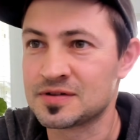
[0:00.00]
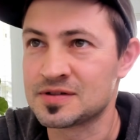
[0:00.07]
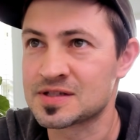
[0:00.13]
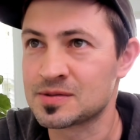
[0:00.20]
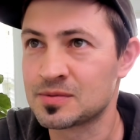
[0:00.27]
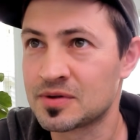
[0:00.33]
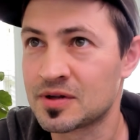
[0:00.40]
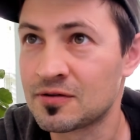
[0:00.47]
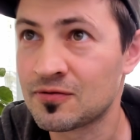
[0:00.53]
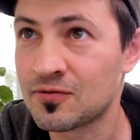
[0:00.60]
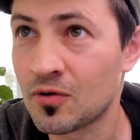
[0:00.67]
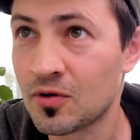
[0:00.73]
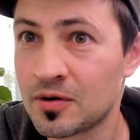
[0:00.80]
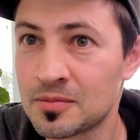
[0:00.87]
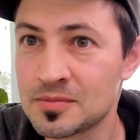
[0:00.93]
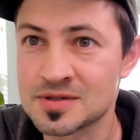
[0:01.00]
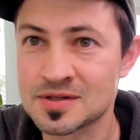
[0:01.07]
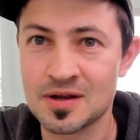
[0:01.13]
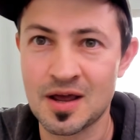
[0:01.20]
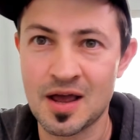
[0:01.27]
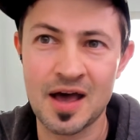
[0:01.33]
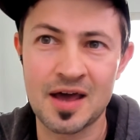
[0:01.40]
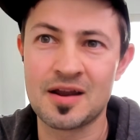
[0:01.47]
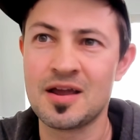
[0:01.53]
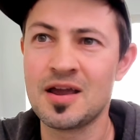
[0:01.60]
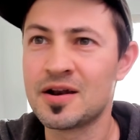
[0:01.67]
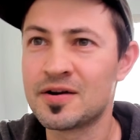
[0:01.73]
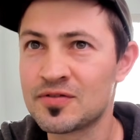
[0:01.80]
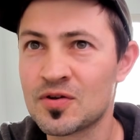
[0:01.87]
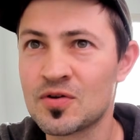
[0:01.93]
on some of their forums, had an
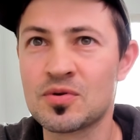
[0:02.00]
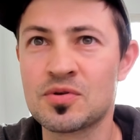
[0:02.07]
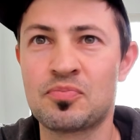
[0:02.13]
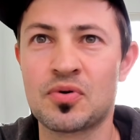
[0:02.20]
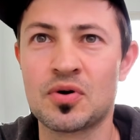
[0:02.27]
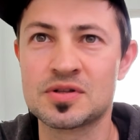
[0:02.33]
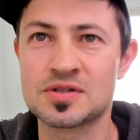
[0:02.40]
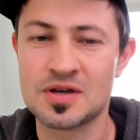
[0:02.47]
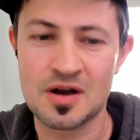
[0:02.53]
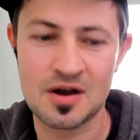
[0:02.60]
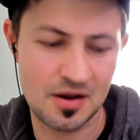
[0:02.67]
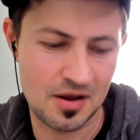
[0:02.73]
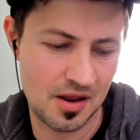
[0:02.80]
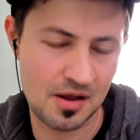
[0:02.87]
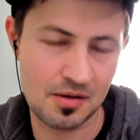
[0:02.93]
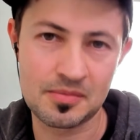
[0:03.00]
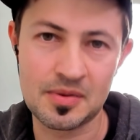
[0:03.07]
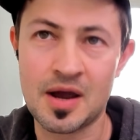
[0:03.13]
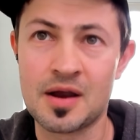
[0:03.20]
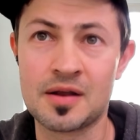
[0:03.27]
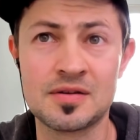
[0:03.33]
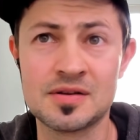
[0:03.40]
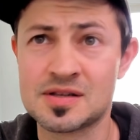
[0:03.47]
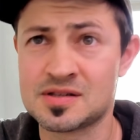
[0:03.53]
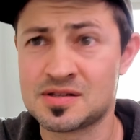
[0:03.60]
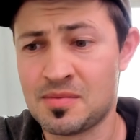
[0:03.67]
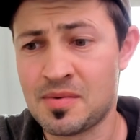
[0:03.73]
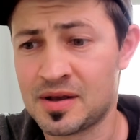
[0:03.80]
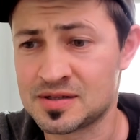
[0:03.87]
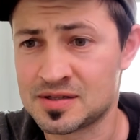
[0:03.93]
interview with Proton, and I'm like, this is
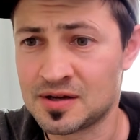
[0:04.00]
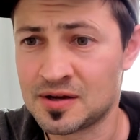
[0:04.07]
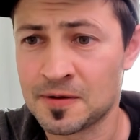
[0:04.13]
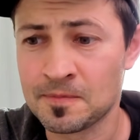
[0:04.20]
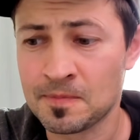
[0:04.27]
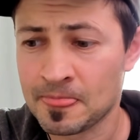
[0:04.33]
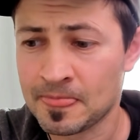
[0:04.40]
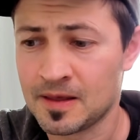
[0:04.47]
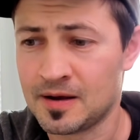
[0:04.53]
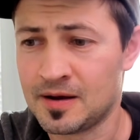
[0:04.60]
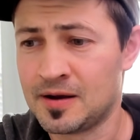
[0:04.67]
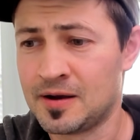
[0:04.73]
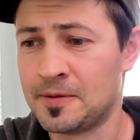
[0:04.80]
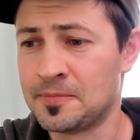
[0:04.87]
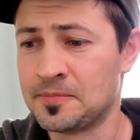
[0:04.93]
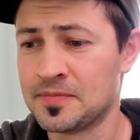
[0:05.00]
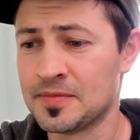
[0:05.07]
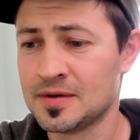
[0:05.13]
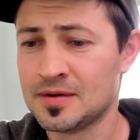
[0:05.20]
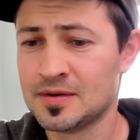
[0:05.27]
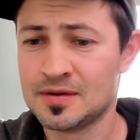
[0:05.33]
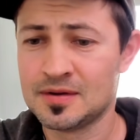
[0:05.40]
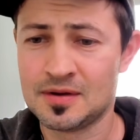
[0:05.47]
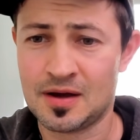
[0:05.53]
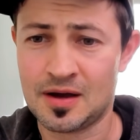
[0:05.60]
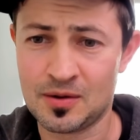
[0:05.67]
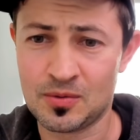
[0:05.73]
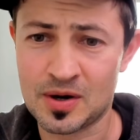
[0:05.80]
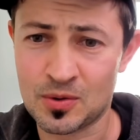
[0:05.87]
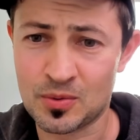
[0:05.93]
amazing.
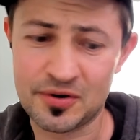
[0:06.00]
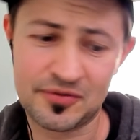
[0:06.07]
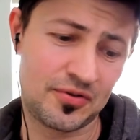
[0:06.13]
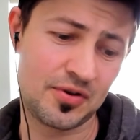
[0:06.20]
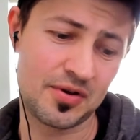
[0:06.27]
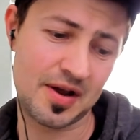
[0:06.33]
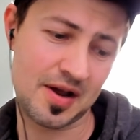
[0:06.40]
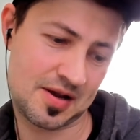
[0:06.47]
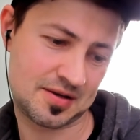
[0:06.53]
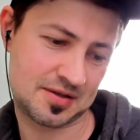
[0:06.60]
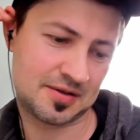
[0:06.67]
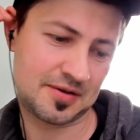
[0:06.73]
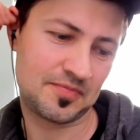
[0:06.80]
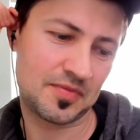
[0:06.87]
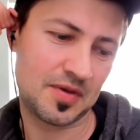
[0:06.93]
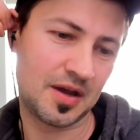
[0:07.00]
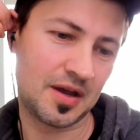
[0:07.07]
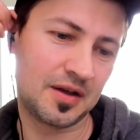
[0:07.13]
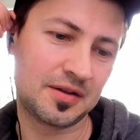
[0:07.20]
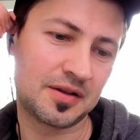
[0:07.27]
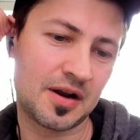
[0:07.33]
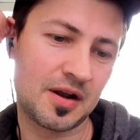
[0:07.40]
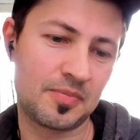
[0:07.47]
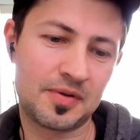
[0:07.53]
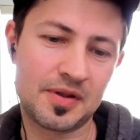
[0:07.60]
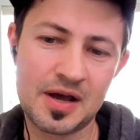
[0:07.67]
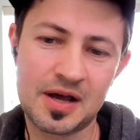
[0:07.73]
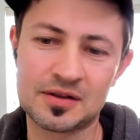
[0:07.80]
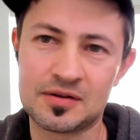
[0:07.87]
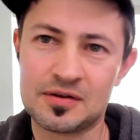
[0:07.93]
I want to work for you guys. Ended up
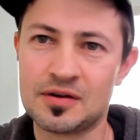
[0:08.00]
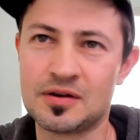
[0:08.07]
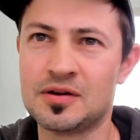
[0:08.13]
not